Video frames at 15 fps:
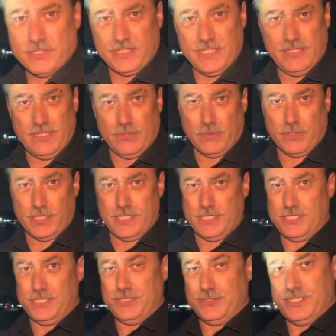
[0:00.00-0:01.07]
thing that we're going to
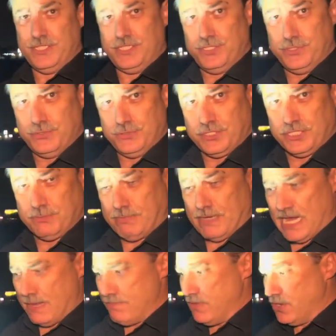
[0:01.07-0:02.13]
do is use
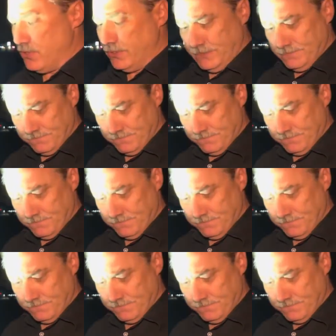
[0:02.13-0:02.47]
spot mode.